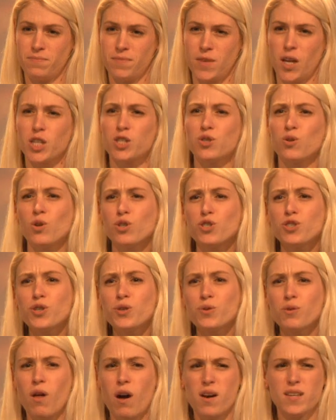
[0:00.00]
A soldier
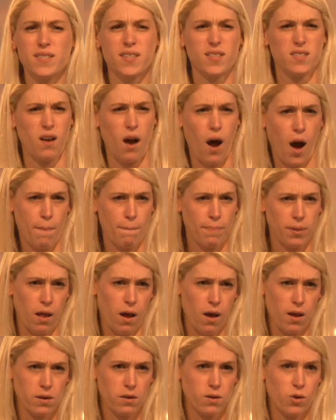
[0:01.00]
who lost his
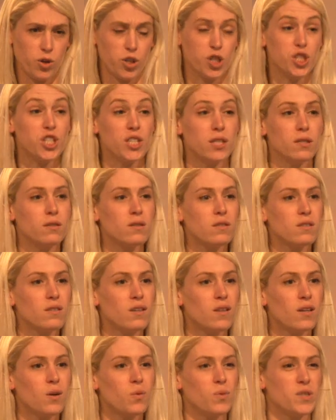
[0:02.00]
hoplon or shield
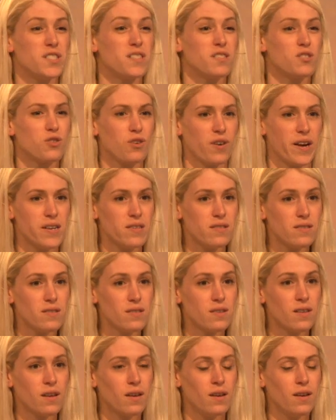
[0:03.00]
was disgraced,
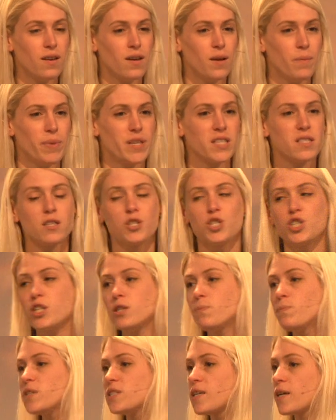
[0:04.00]
because the
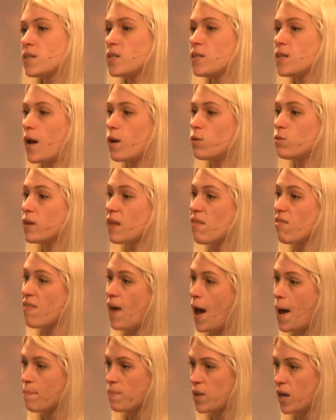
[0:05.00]
shield protected not only
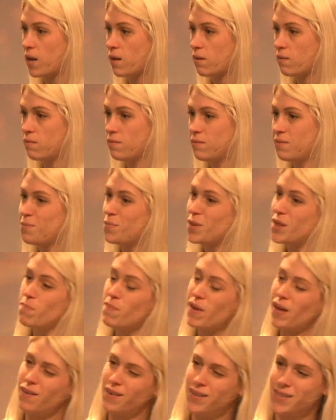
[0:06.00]
that man, but the
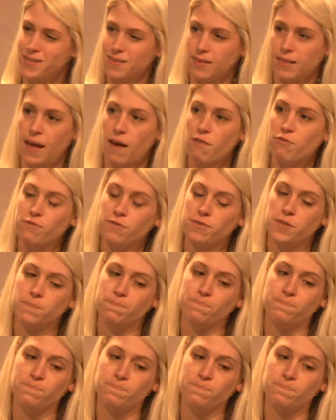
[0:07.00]
man on his left.